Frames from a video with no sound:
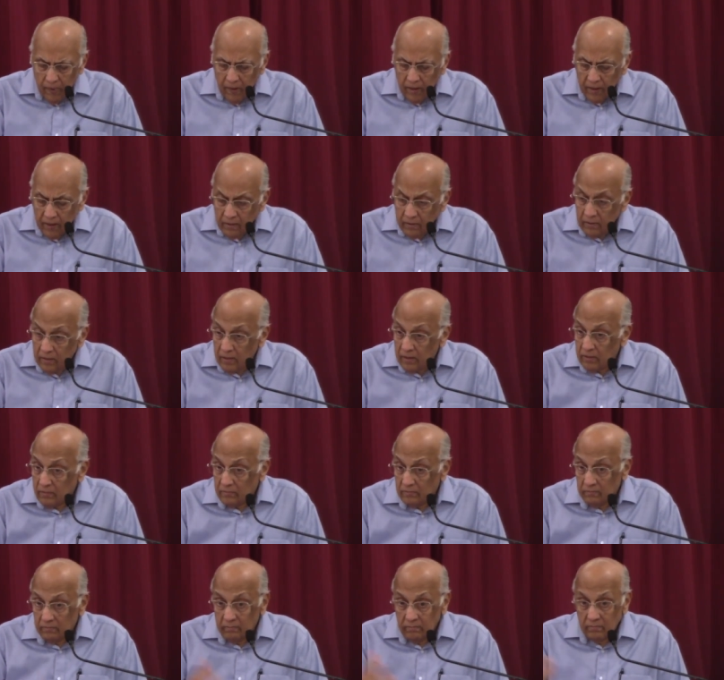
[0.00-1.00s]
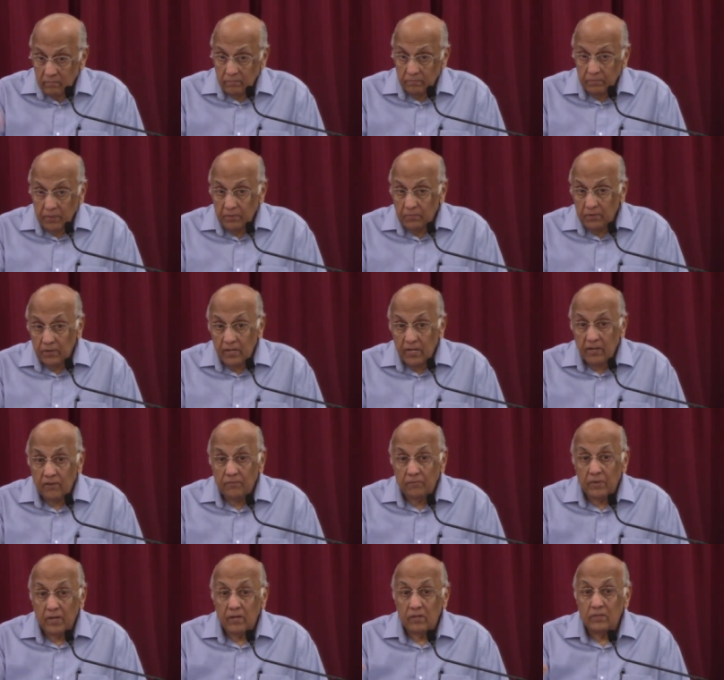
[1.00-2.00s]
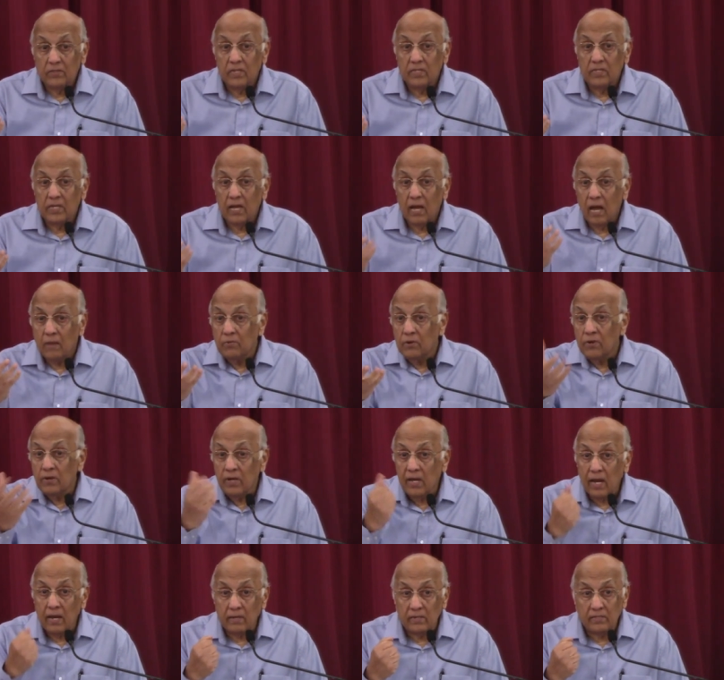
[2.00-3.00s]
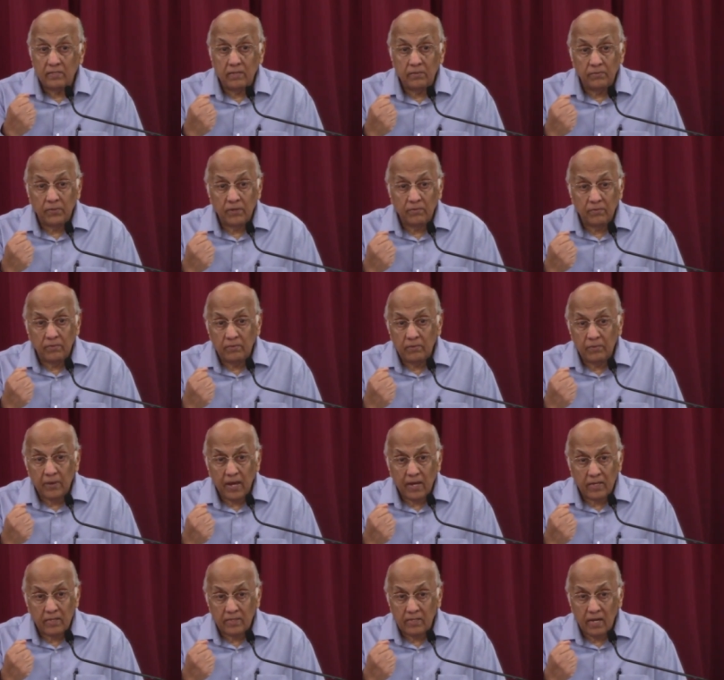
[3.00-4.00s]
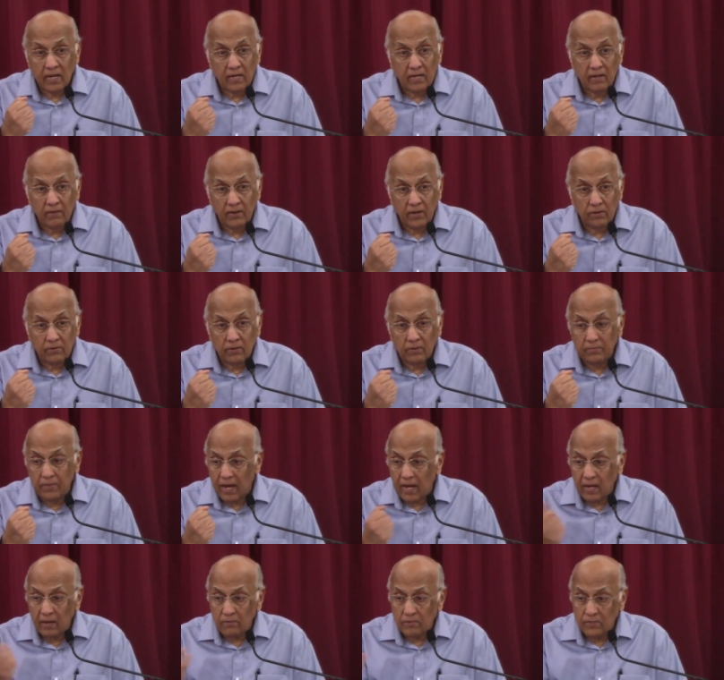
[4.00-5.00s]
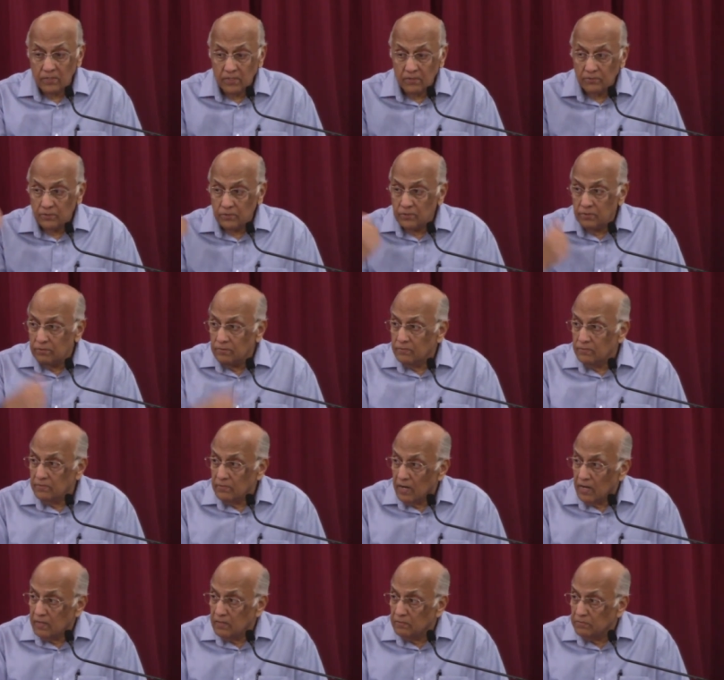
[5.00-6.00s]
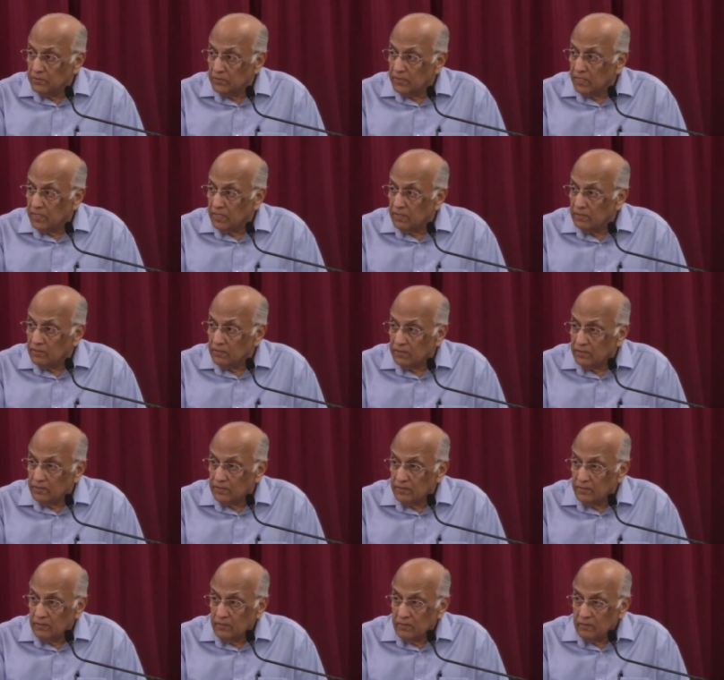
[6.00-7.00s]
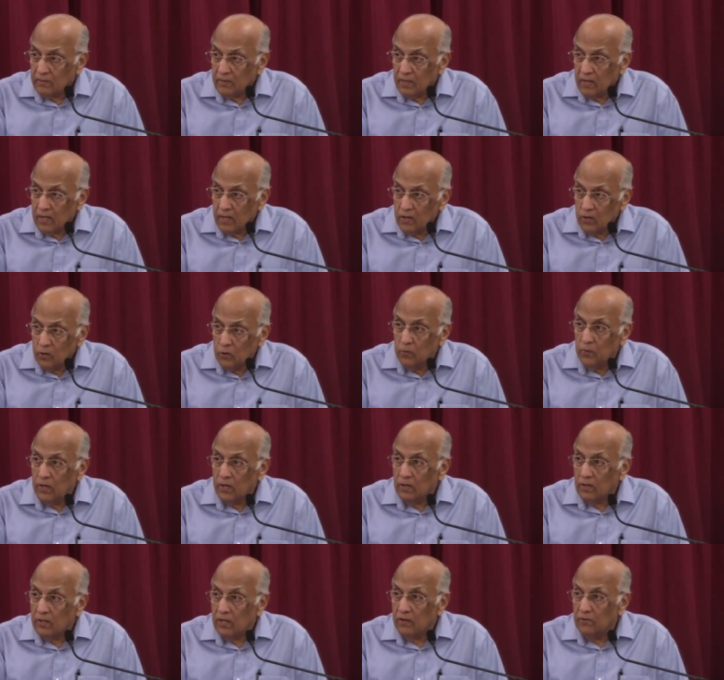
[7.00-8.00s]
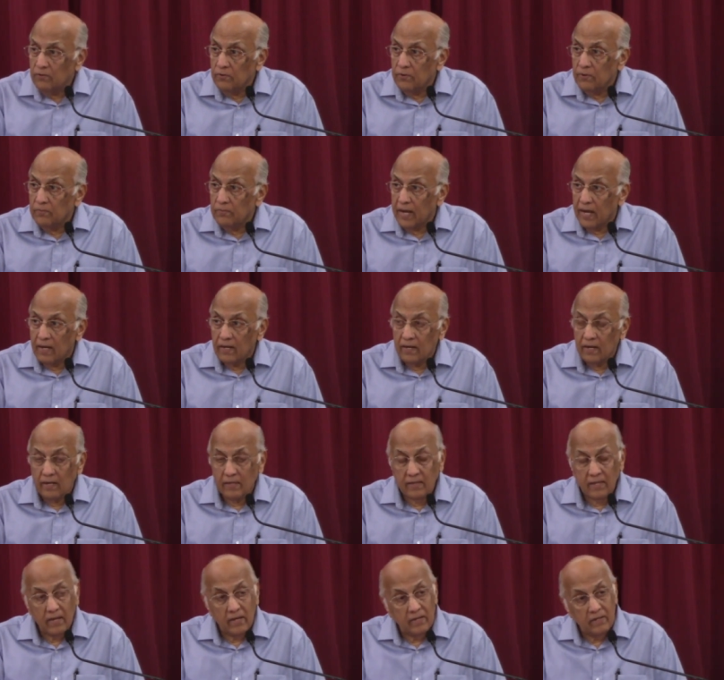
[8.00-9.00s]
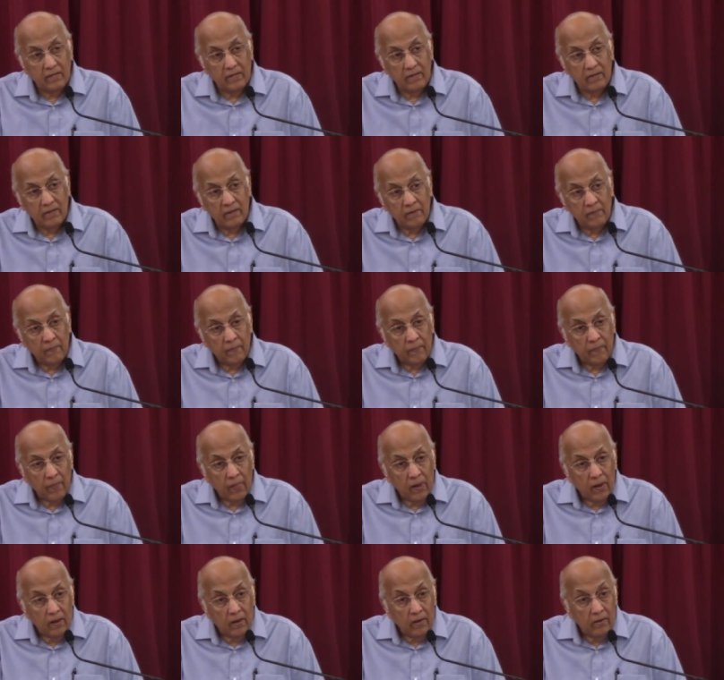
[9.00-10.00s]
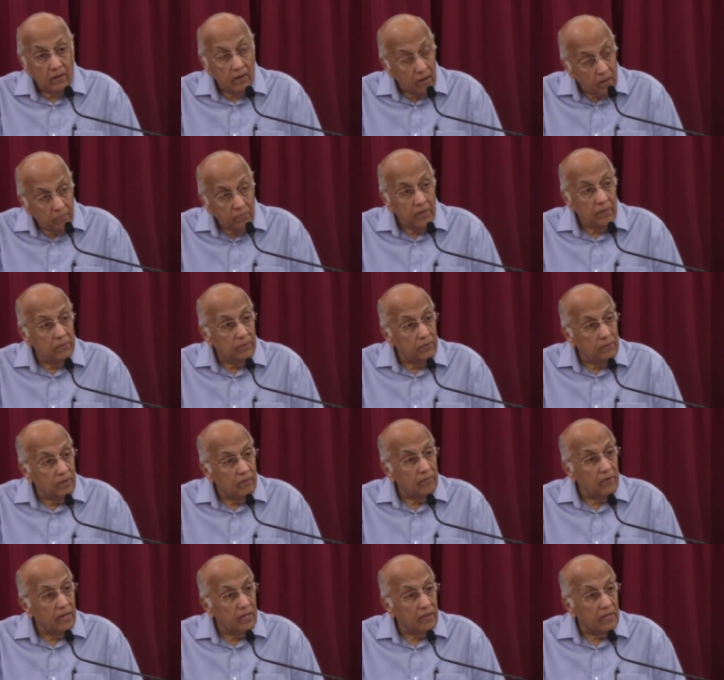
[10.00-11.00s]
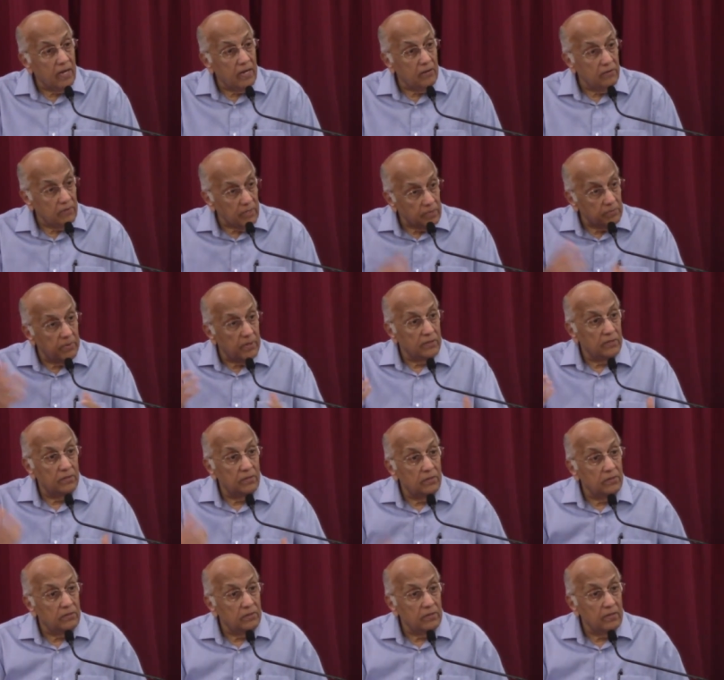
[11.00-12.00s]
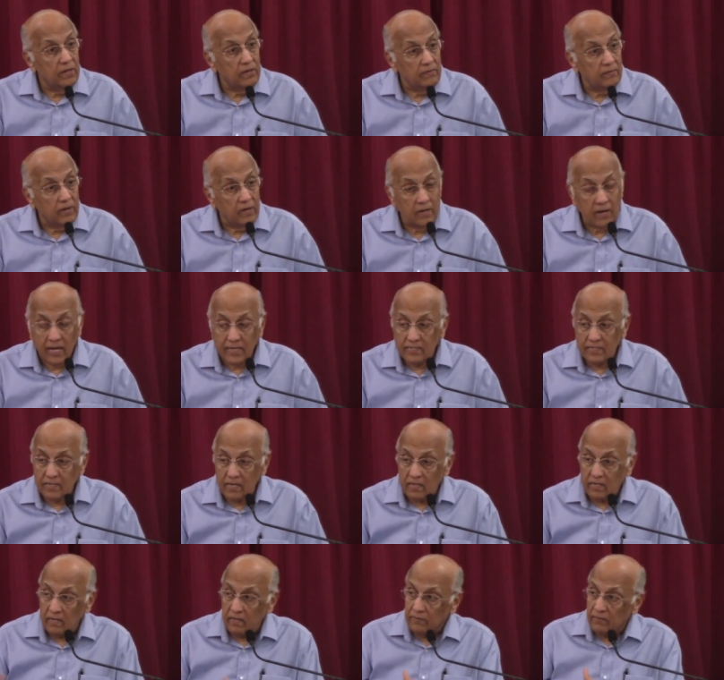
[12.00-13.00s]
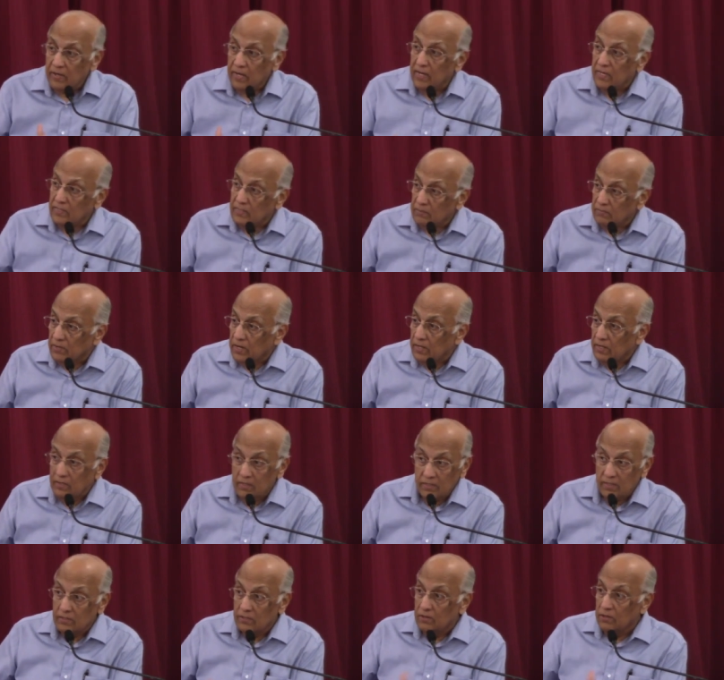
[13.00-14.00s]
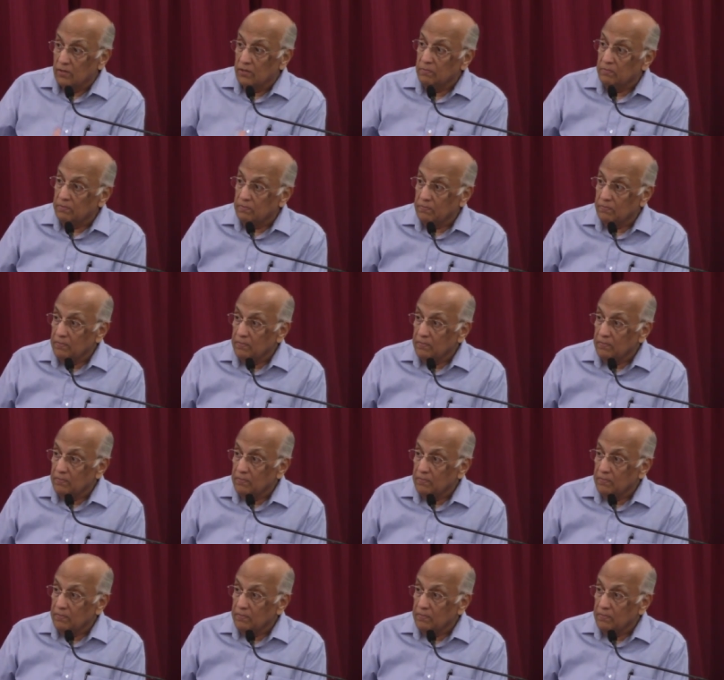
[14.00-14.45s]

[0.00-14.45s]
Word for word: And uh, people give because they say, I'm going to get something from the bank. It's like giving to a bank which gives you 100% interest. Who will not give to a bank like that? There are people who give like that and who expect the Lord to give, and they accidentally, if they get some money, they say, The Lord